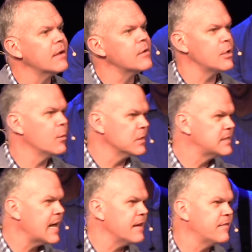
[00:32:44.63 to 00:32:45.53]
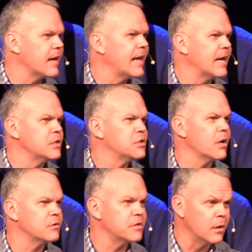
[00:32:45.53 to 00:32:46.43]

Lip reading: to tell you, you are safe at Acacia Church,